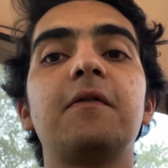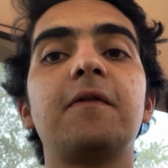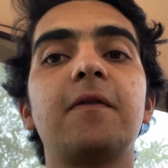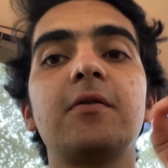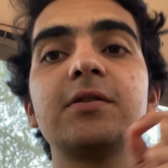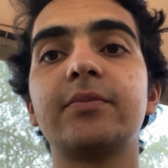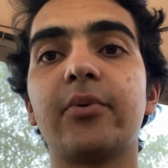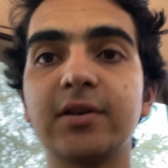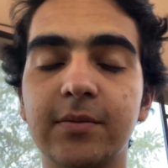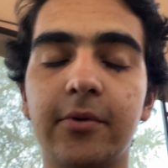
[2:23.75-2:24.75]
first
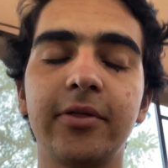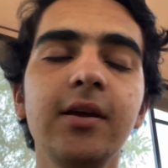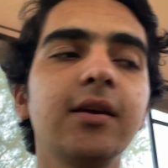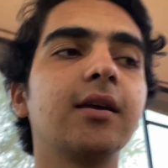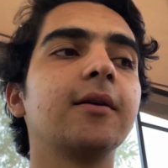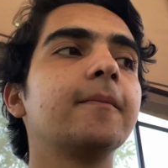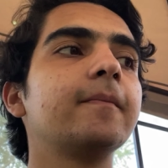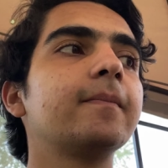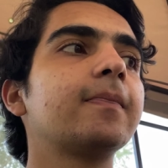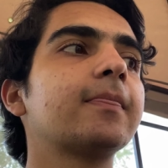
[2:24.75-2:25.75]
principle thinking
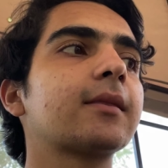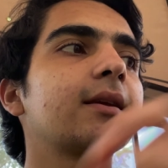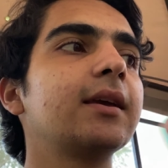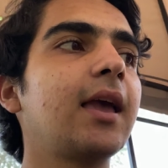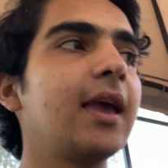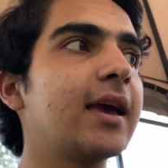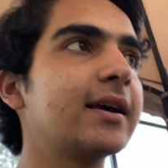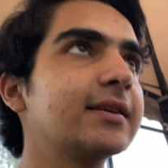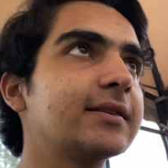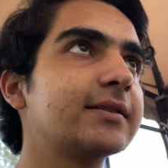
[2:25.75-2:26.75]

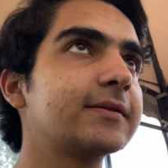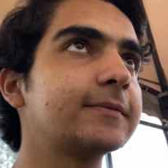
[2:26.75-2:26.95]
is